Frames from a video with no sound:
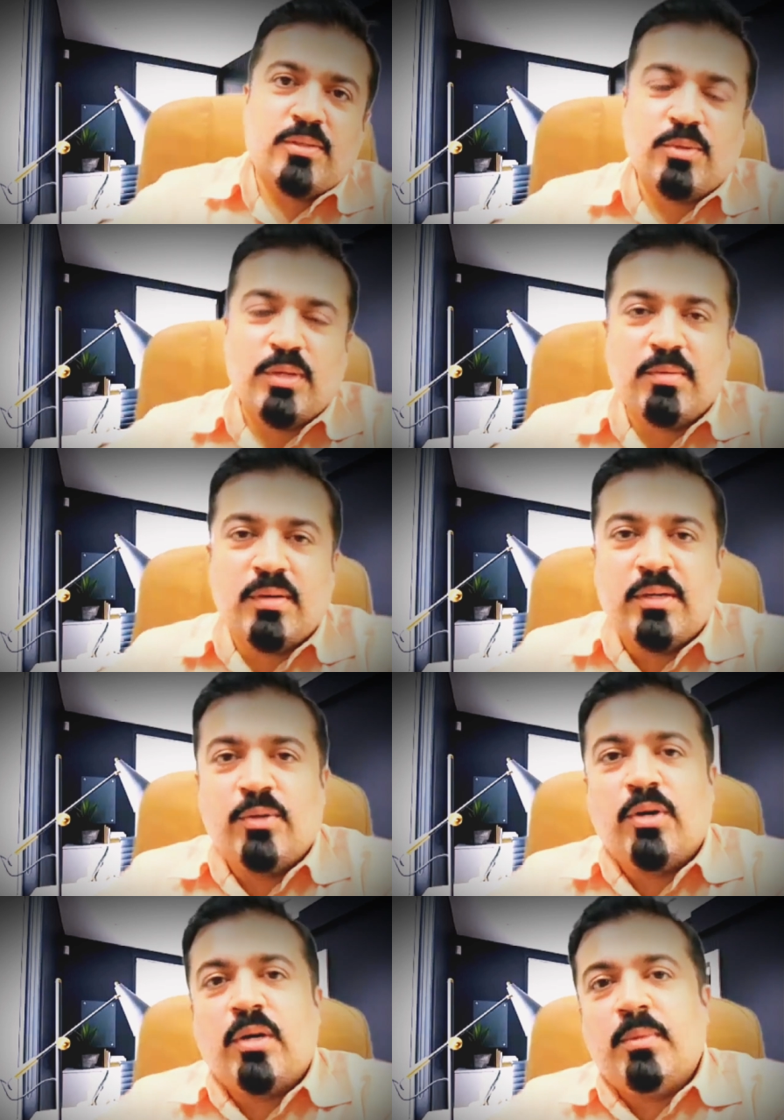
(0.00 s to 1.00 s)
So today
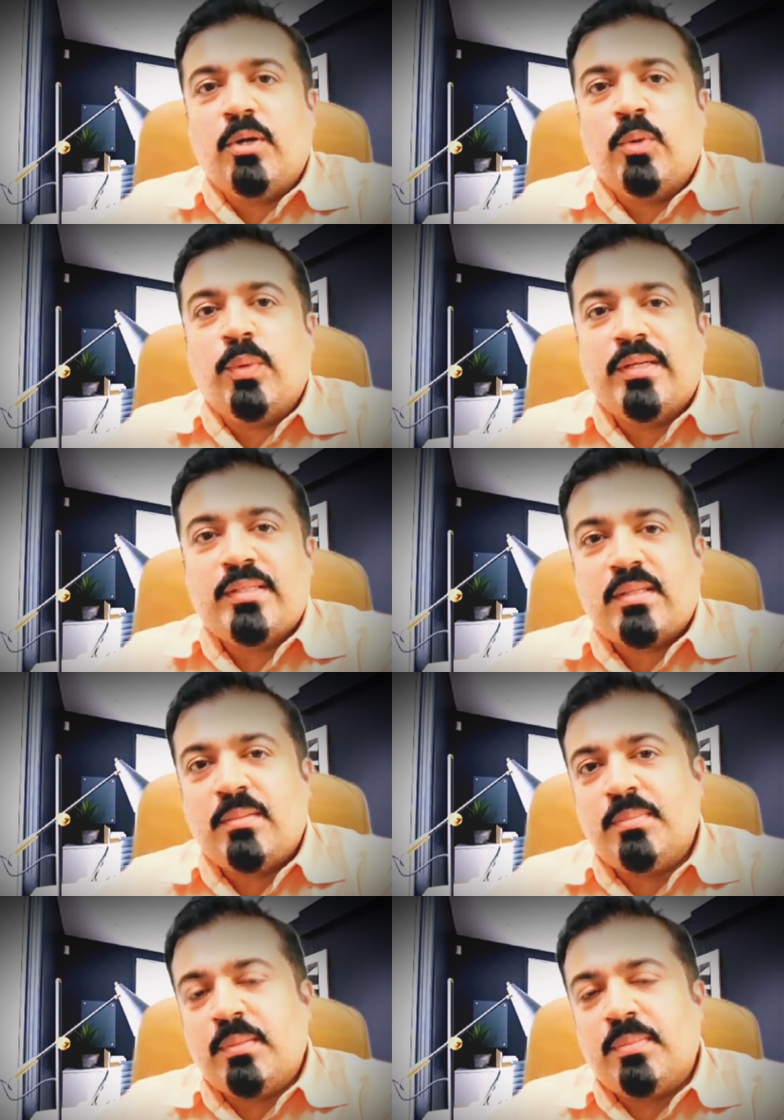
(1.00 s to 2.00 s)
we'll talk about why
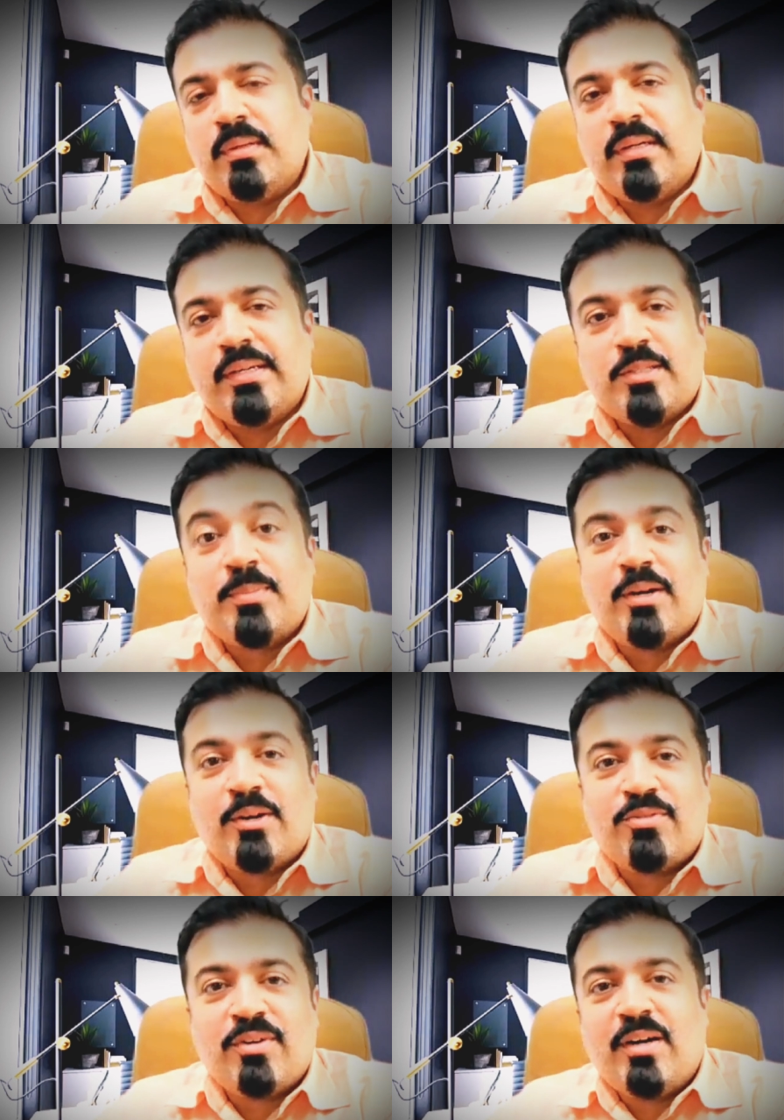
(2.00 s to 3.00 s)
some people,
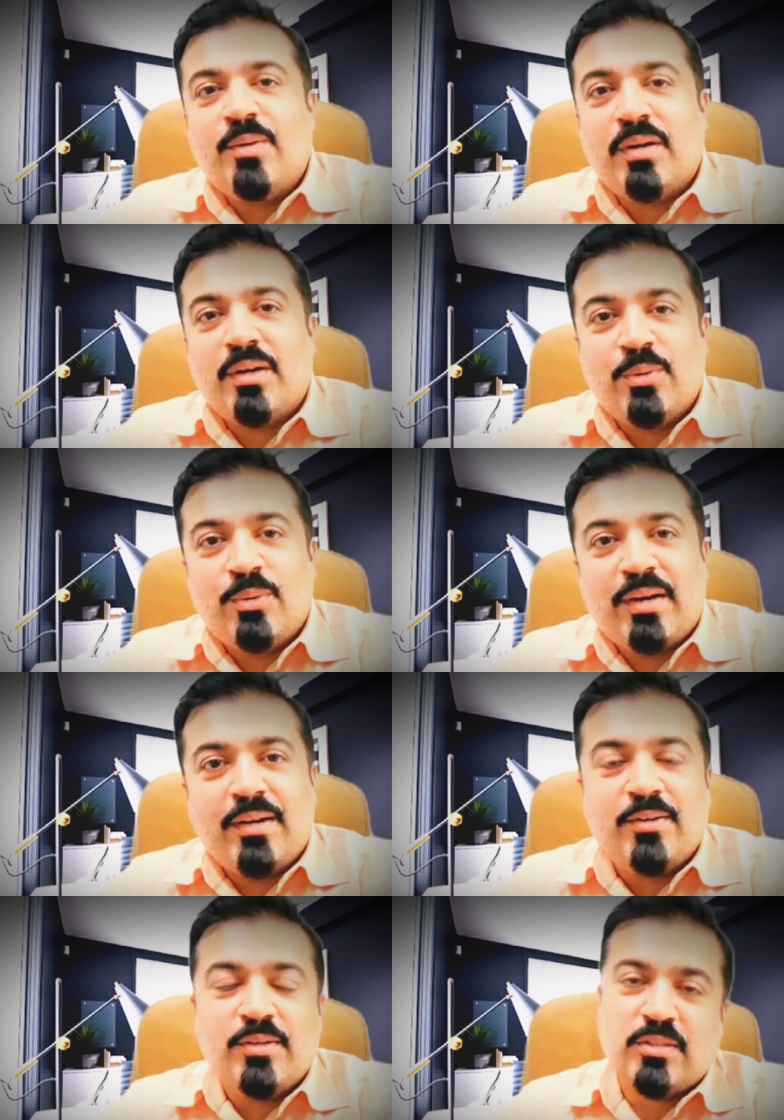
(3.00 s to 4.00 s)
despite of hard work,
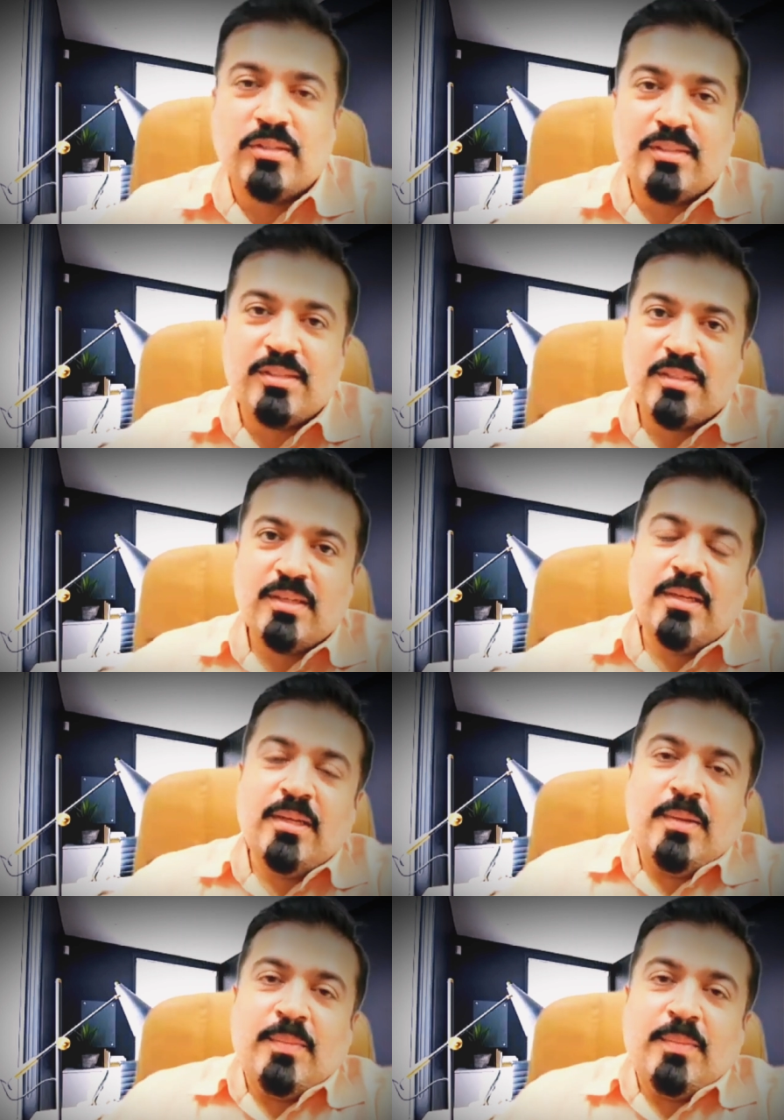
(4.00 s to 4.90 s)
don't get results.